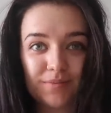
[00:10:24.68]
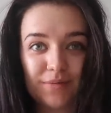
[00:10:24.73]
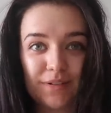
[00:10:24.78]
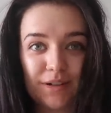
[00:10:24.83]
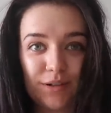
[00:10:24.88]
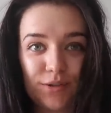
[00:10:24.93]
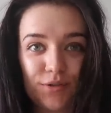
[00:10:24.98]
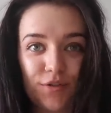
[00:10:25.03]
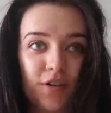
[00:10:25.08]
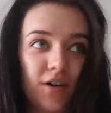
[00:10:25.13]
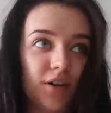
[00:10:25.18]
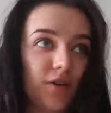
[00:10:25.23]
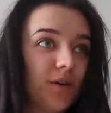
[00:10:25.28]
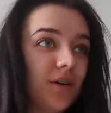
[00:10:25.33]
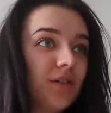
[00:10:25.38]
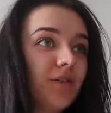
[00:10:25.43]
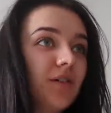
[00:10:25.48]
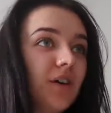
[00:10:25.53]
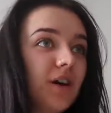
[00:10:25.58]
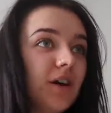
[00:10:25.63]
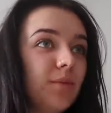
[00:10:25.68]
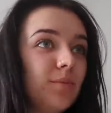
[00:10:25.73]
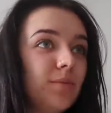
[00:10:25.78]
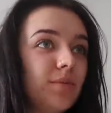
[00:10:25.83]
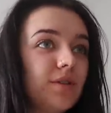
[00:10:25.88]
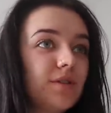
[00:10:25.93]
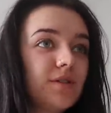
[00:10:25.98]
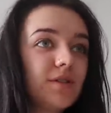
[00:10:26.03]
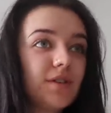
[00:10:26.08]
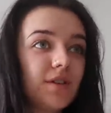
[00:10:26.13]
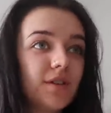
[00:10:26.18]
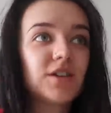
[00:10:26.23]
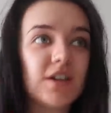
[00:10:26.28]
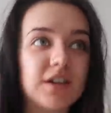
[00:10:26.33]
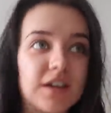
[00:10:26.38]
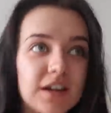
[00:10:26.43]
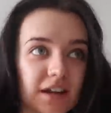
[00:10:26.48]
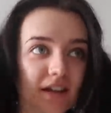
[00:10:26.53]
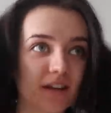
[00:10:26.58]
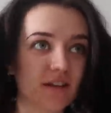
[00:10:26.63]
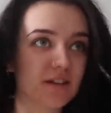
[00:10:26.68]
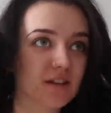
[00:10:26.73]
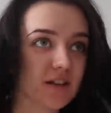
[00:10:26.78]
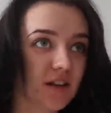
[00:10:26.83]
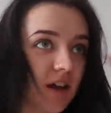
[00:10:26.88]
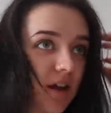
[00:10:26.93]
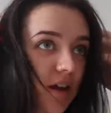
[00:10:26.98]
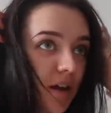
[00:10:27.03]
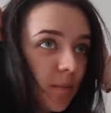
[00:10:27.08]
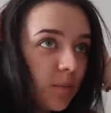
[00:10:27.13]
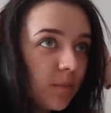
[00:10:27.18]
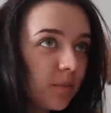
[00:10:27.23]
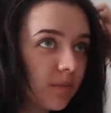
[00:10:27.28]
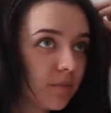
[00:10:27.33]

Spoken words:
Lord Farquaad vibes. She needs a